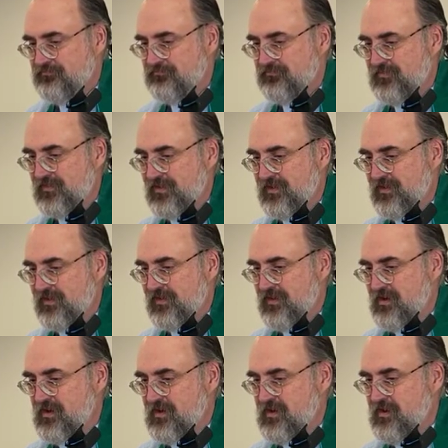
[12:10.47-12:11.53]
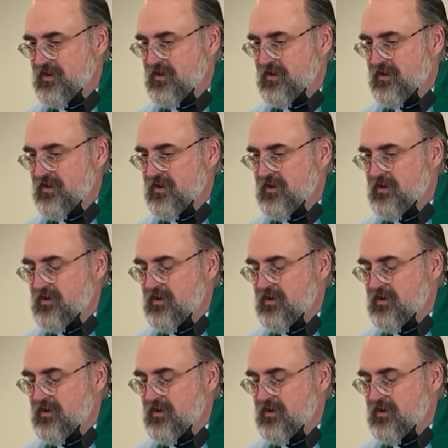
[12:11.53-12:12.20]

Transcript: No one is speaking in this clip.